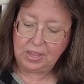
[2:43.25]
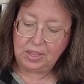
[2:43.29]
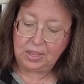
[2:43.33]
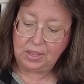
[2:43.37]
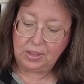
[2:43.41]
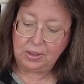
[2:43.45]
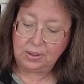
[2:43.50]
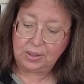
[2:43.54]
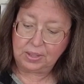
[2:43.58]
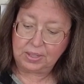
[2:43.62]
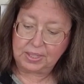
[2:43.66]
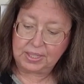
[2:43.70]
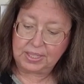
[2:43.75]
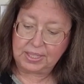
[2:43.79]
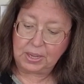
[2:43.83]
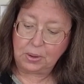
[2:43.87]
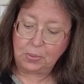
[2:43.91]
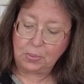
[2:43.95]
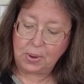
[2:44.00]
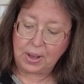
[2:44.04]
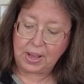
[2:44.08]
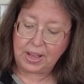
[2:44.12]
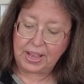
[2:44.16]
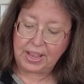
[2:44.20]
You can see
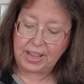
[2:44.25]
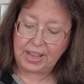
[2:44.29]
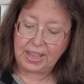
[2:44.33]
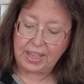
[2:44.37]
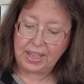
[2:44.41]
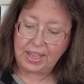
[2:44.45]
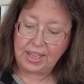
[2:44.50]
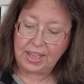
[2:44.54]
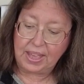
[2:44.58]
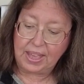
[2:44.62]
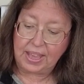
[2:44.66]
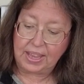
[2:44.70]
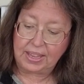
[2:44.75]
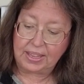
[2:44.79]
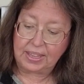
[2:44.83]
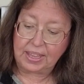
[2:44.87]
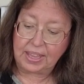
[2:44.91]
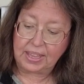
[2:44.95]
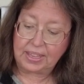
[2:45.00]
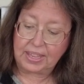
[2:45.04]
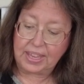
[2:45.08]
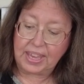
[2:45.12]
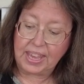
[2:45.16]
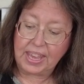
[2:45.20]
why
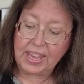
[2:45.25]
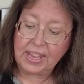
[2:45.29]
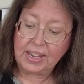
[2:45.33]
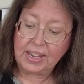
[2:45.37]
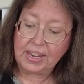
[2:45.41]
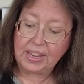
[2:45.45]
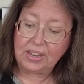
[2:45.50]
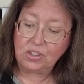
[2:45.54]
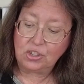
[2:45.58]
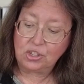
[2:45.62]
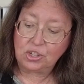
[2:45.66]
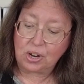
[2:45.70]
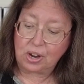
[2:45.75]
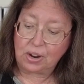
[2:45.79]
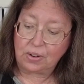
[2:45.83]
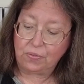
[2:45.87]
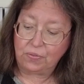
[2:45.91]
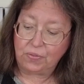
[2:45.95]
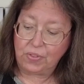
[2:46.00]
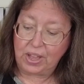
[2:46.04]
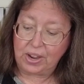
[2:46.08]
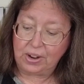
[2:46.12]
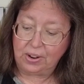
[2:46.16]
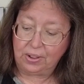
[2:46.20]
a canning jar
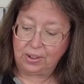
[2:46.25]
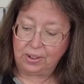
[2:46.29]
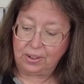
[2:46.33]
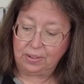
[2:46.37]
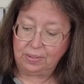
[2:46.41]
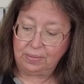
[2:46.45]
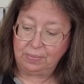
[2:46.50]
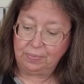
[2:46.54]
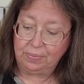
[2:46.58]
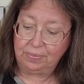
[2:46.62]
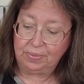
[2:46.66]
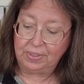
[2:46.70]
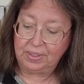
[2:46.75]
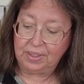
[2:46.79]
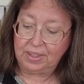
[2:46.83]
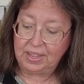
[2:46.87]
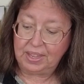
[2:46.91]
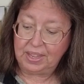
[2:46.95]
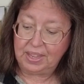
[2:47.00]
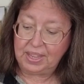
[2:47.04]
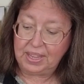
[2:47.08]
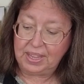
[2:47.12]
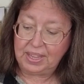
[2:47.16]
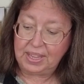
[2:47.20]
funnel
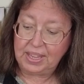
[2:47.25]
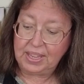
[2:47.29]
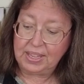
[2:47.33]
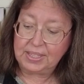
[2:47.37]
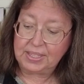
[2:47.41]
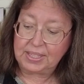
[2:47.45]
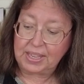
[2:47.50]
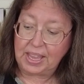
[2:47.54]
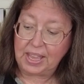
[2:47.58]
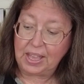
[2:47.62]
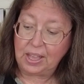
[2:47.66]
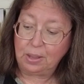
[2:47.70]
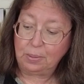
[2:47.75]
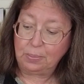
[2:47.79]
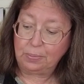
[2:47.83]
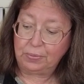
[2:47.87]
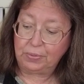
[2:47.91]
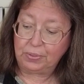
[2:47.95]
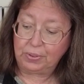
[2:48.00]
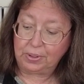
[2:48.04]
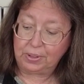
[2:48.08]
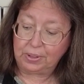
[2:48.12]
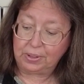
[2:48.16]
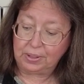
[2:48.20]
is a
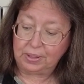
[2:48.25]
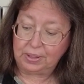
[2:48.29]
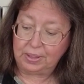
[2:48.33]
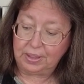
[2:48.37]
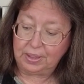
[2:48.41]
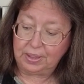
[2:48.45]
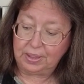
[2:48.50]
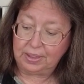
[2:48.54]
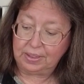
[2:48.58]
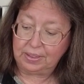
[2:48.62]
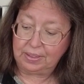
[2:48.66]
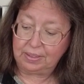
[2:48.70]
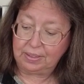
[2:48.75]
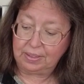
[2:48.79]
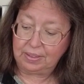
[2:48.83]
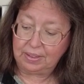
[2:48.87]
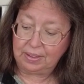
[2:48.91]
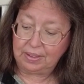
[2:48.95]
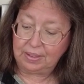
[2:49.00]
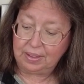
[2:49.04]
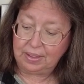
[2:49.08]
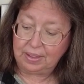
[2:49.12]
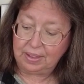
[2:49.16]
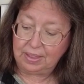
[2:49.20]
helpful
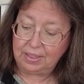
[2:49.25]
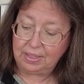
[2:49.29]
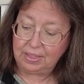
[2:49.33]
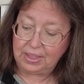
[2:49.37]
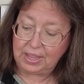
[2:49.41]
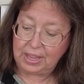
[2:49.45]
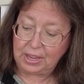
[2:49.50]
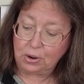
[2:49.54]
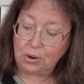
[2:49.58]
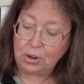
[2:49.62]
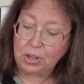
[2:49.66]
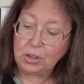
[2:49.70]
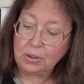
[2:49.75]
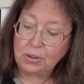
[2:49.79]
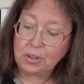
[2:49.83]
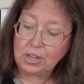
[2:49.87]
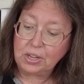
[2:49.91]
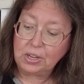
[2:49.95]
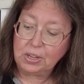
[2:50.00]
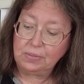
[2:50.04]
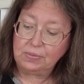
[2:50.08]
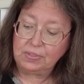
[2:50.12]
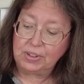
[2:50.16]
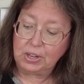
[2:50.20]
thing, or you could
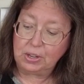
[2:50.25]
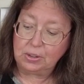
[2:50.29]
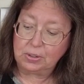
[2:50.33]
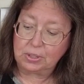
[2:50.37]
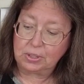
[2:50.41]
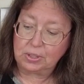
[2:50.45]
even use a